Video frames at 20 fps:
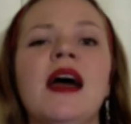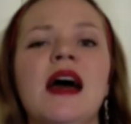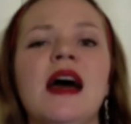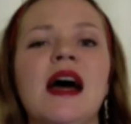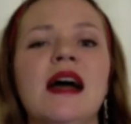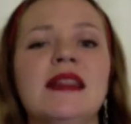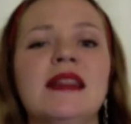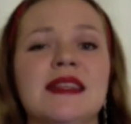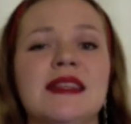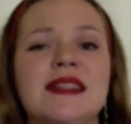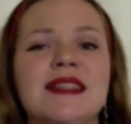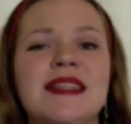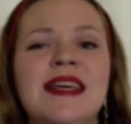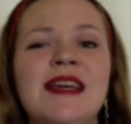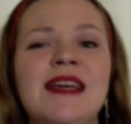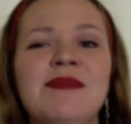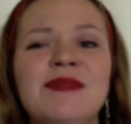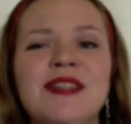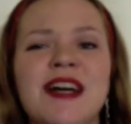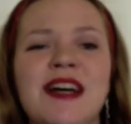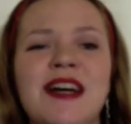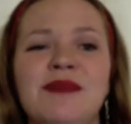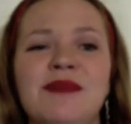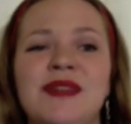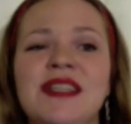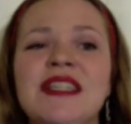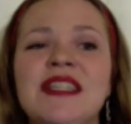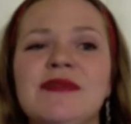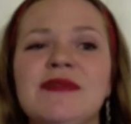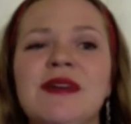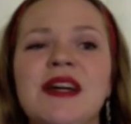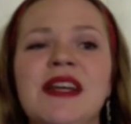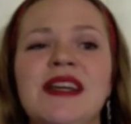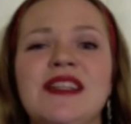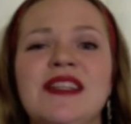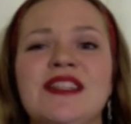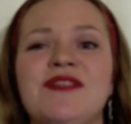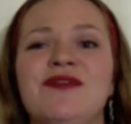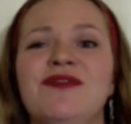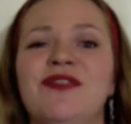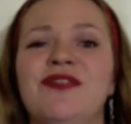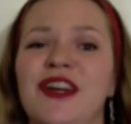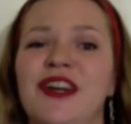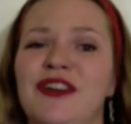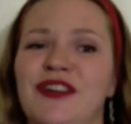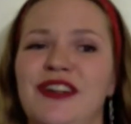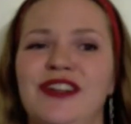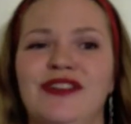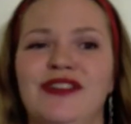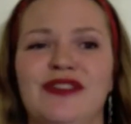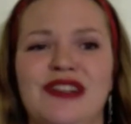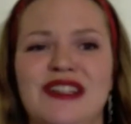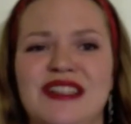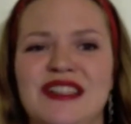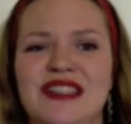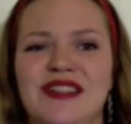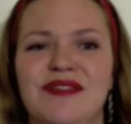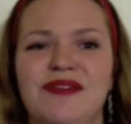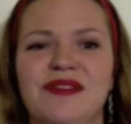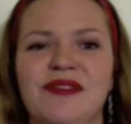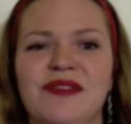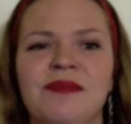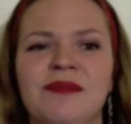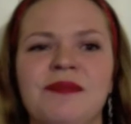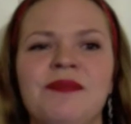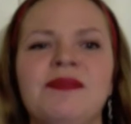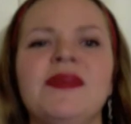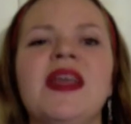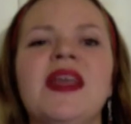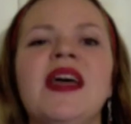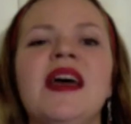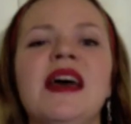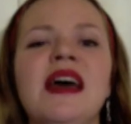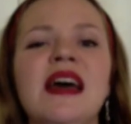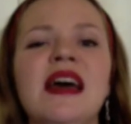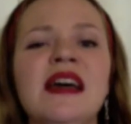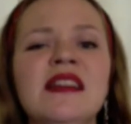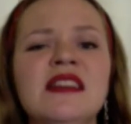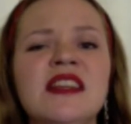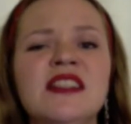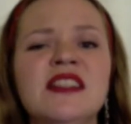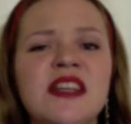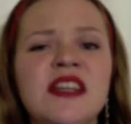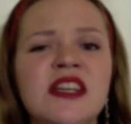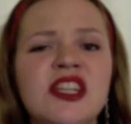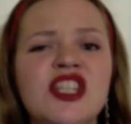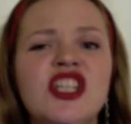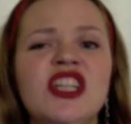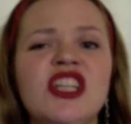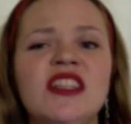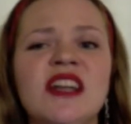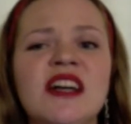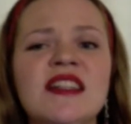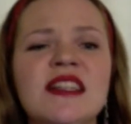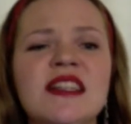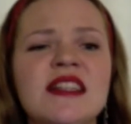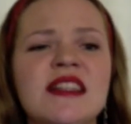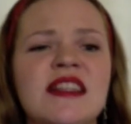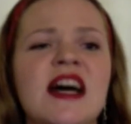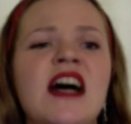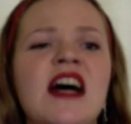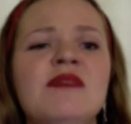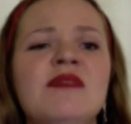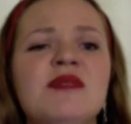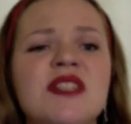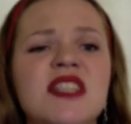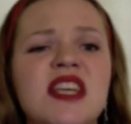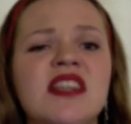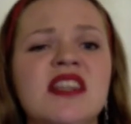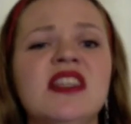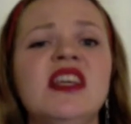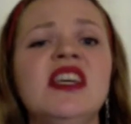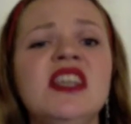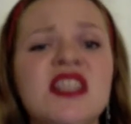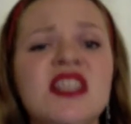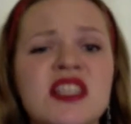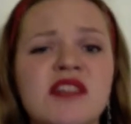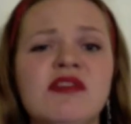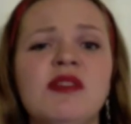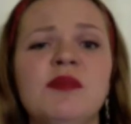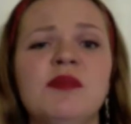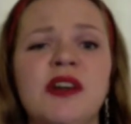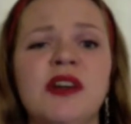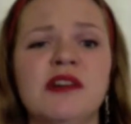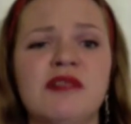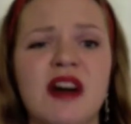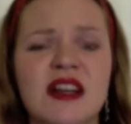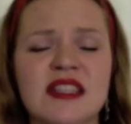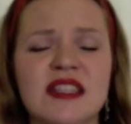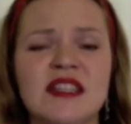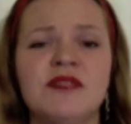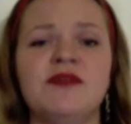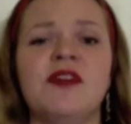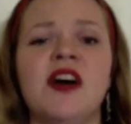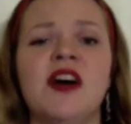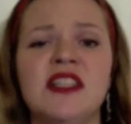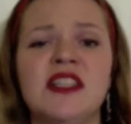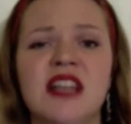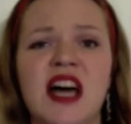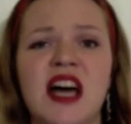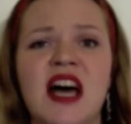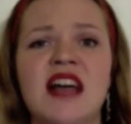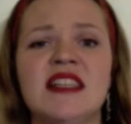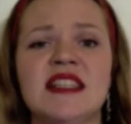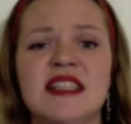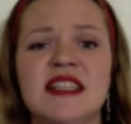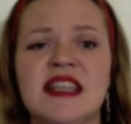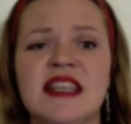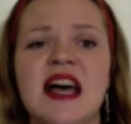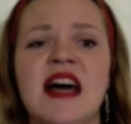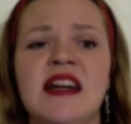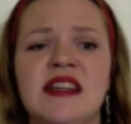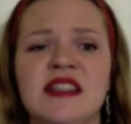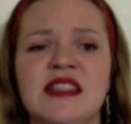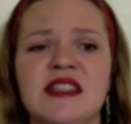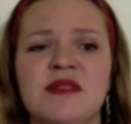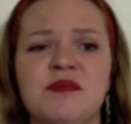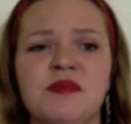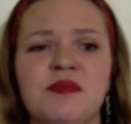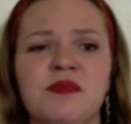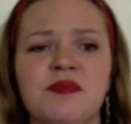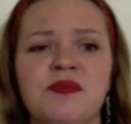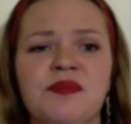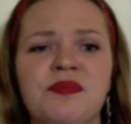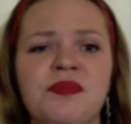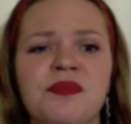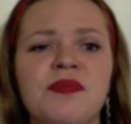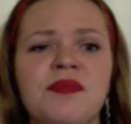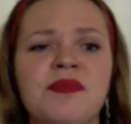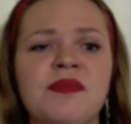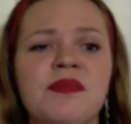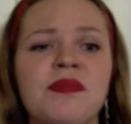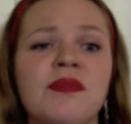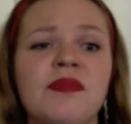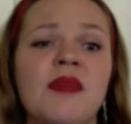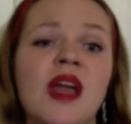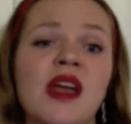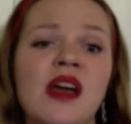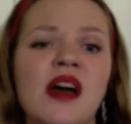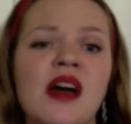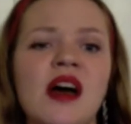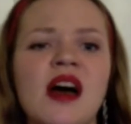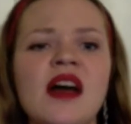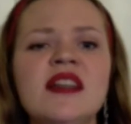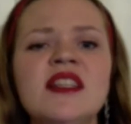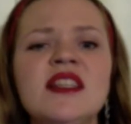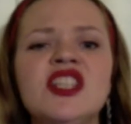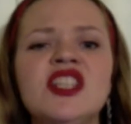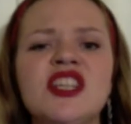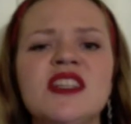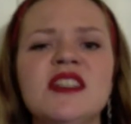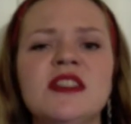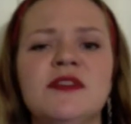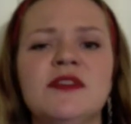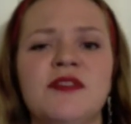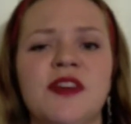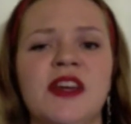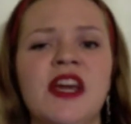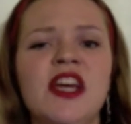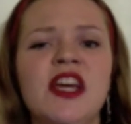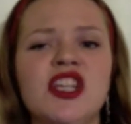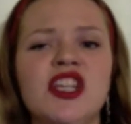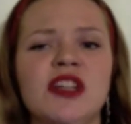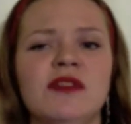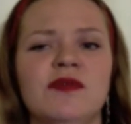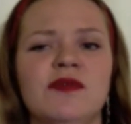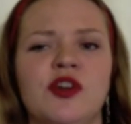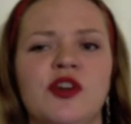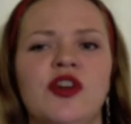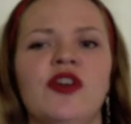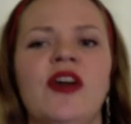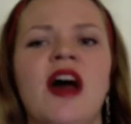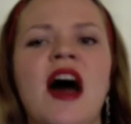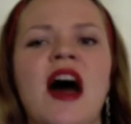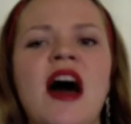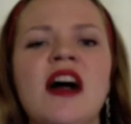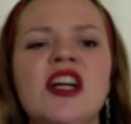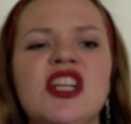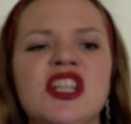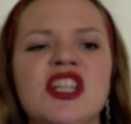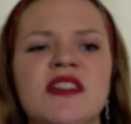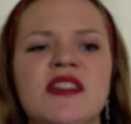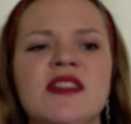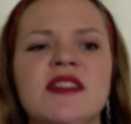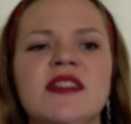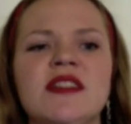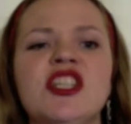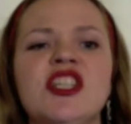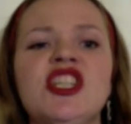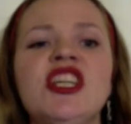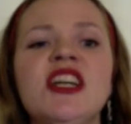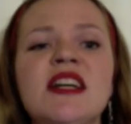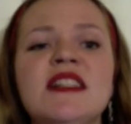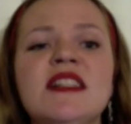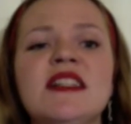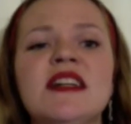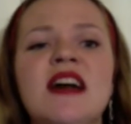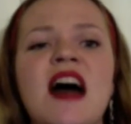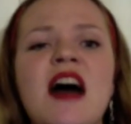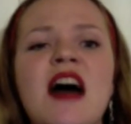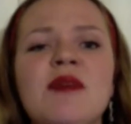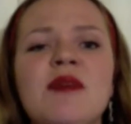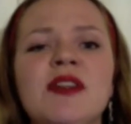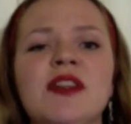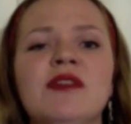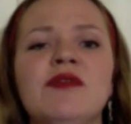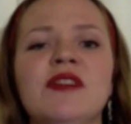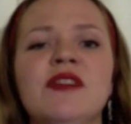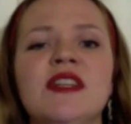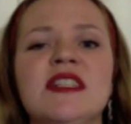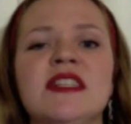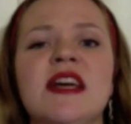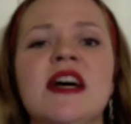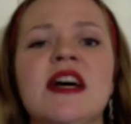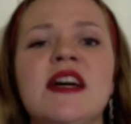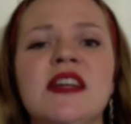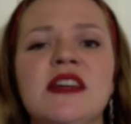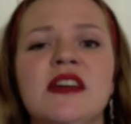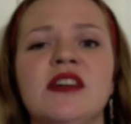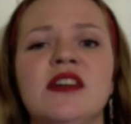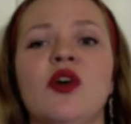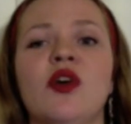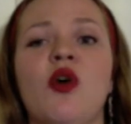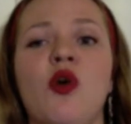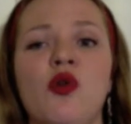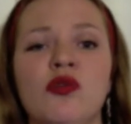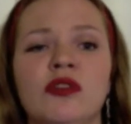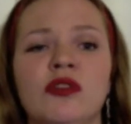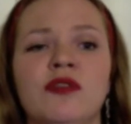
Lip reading: At the same time, this lady is very aggressive. And the things she does at times can easily be classified as sadism. As a justification for her actions, she has a habit of reciting an old